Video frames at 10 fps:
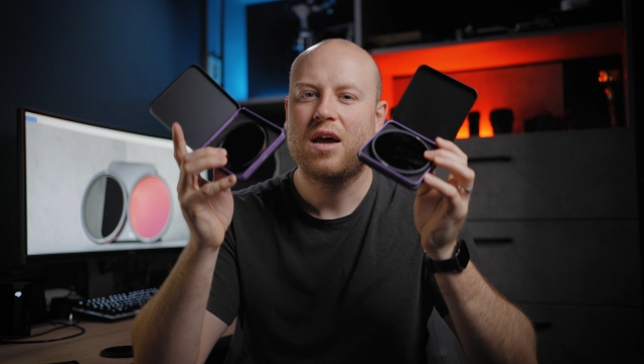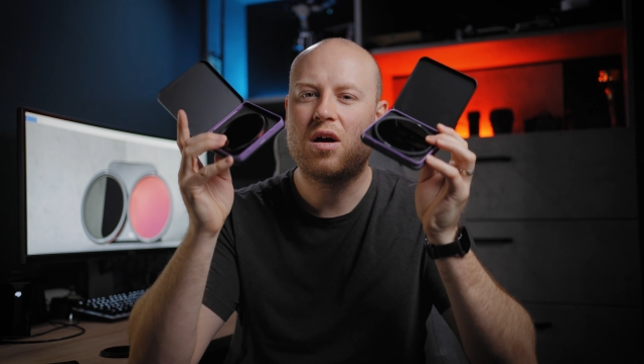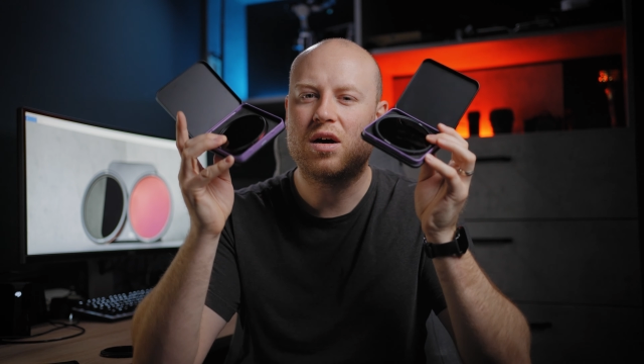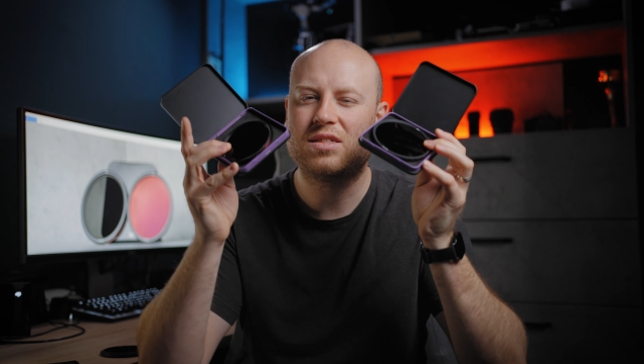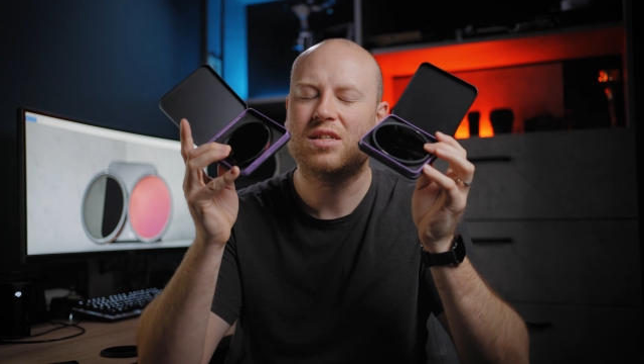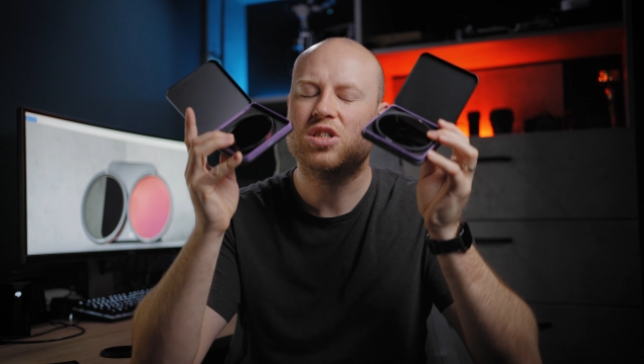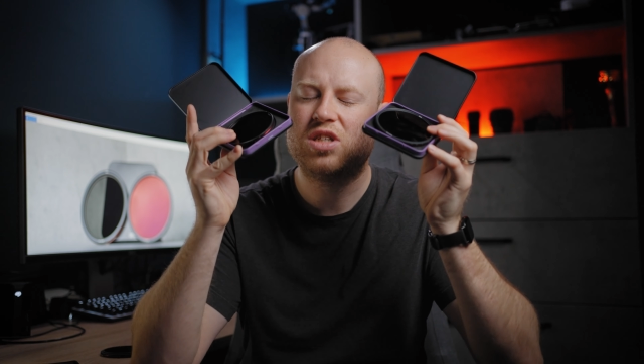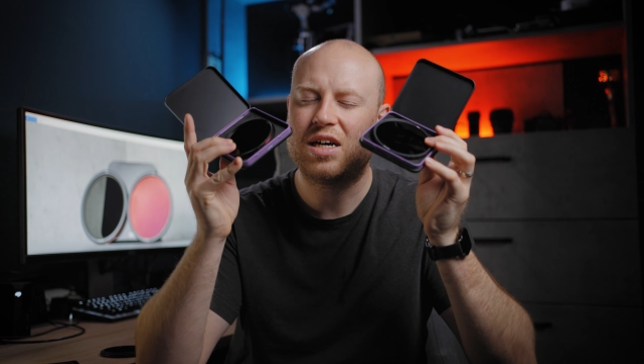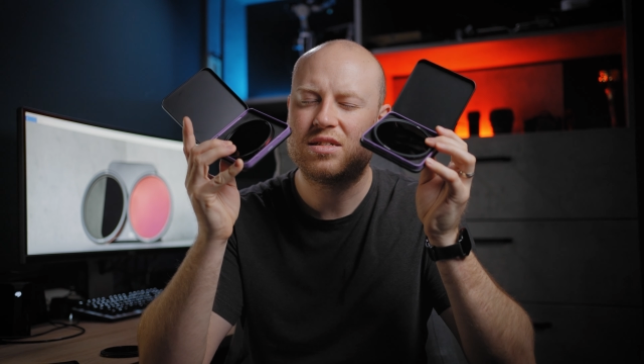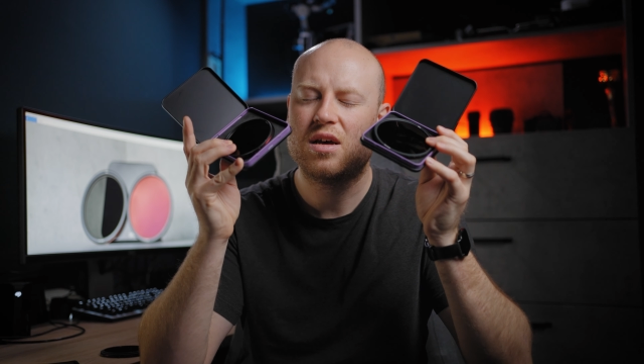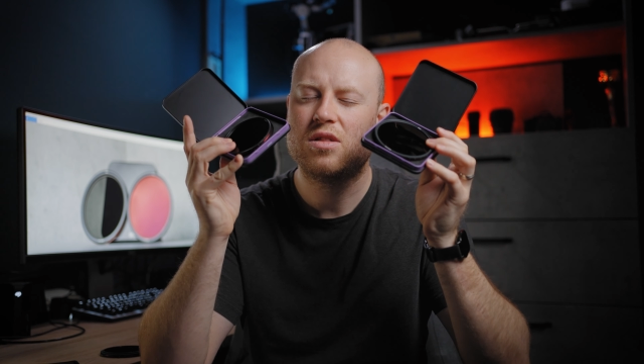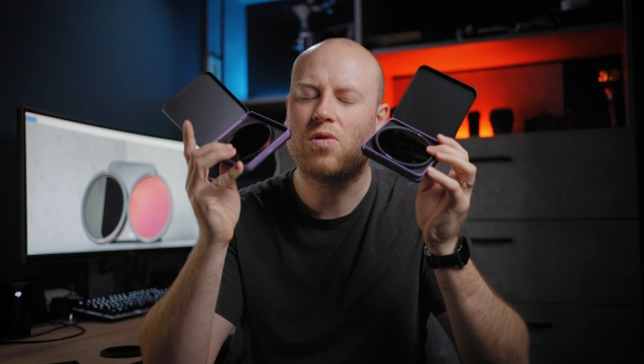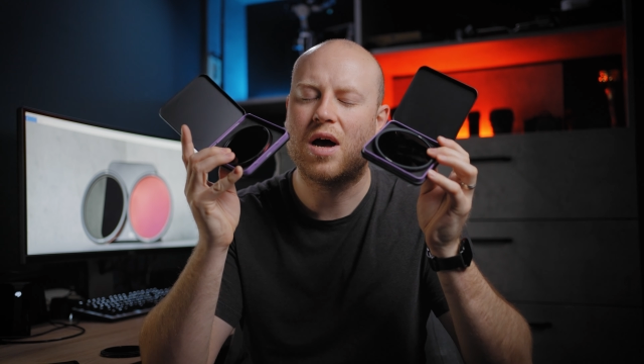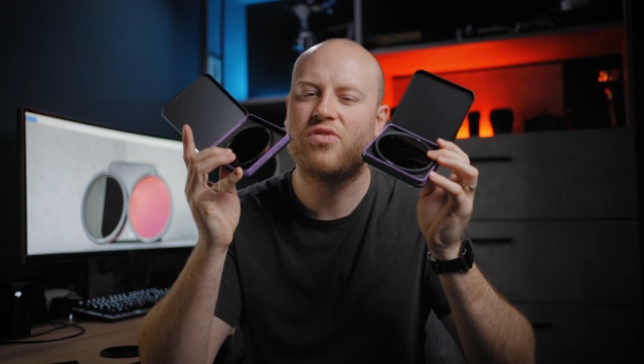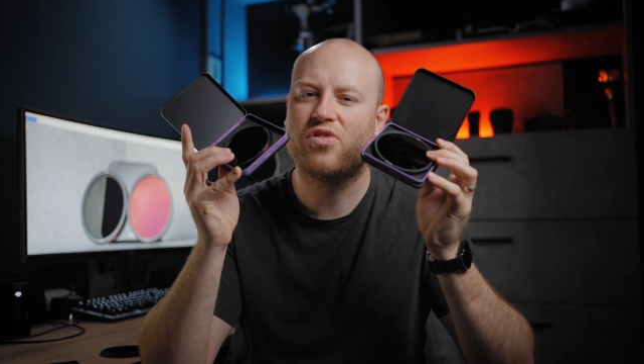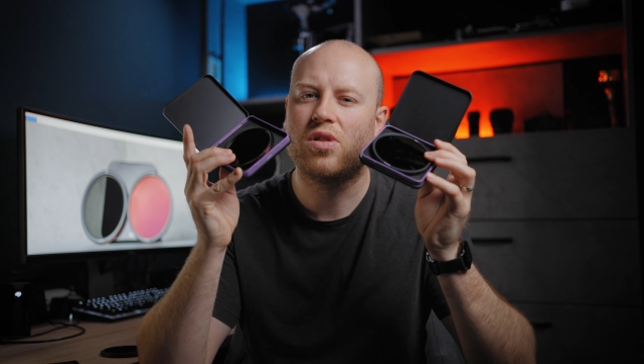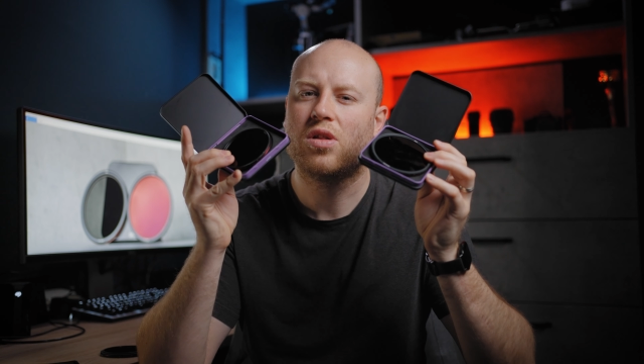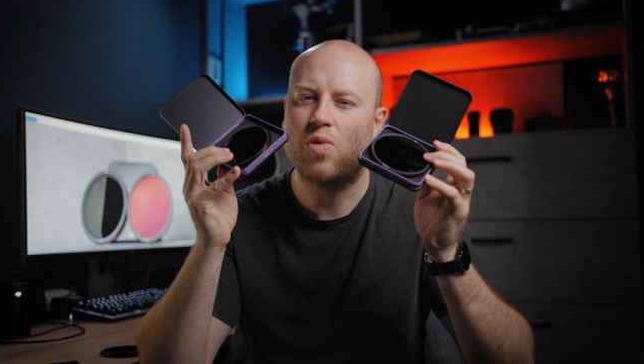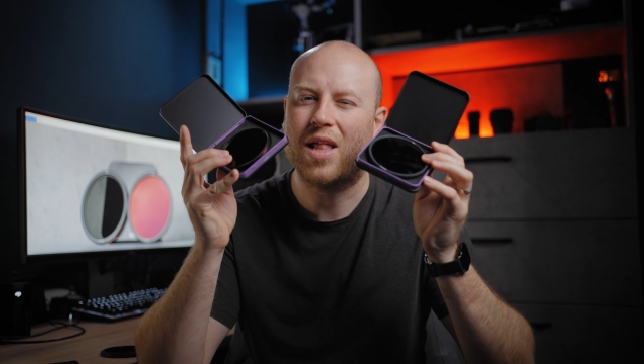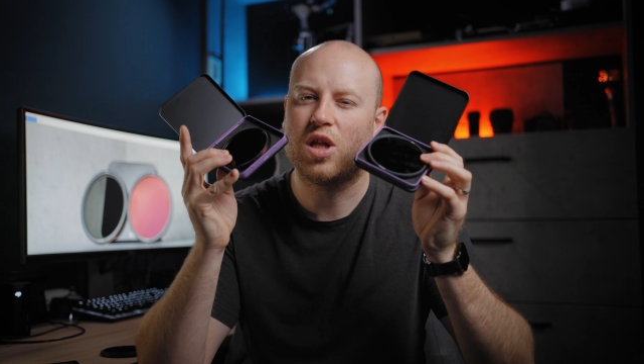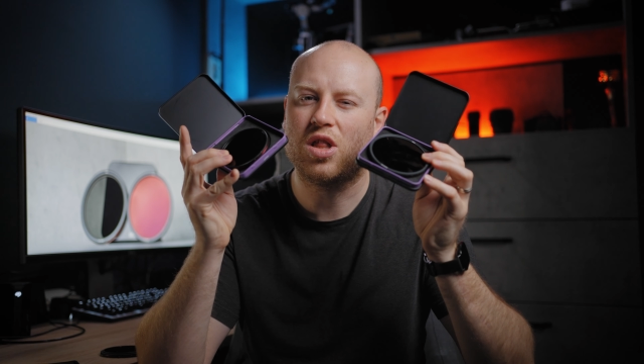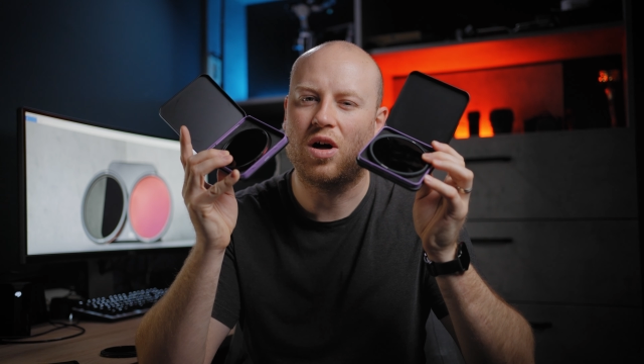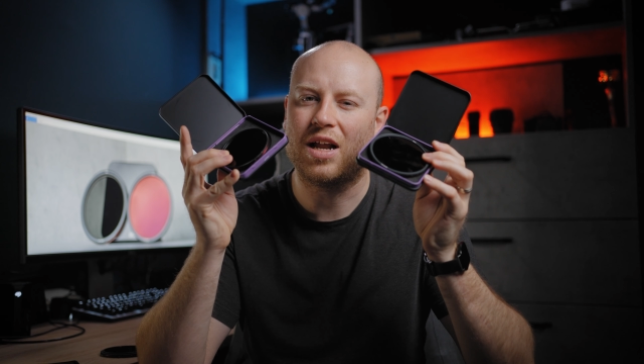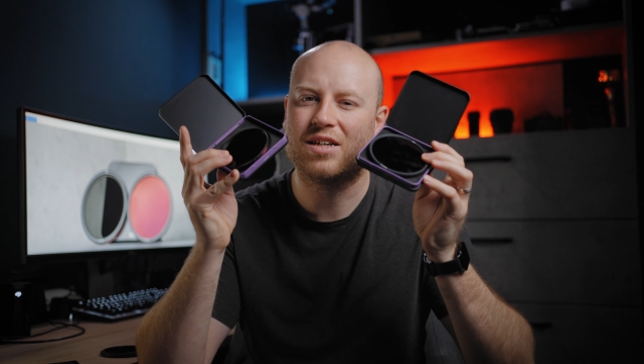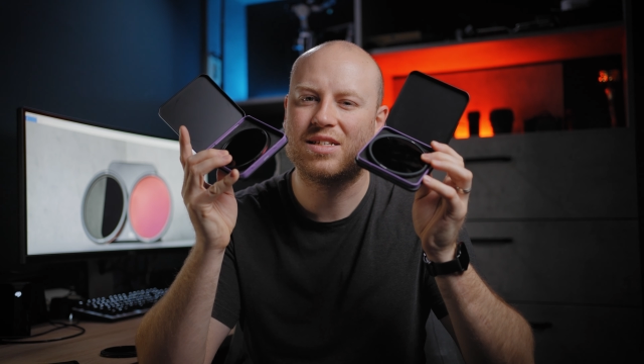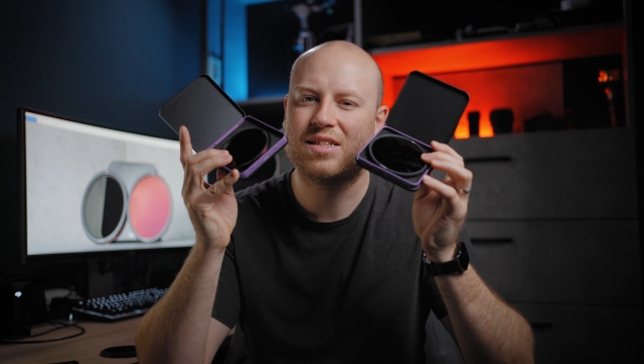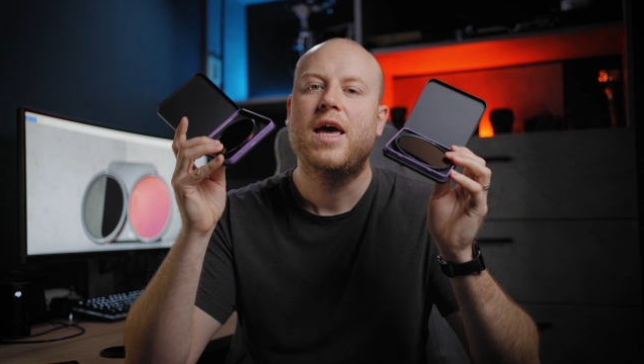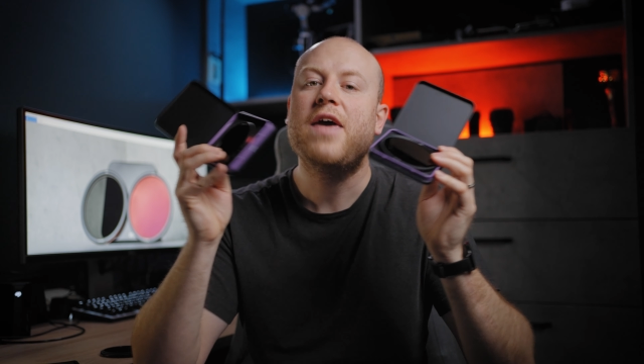costs just $220.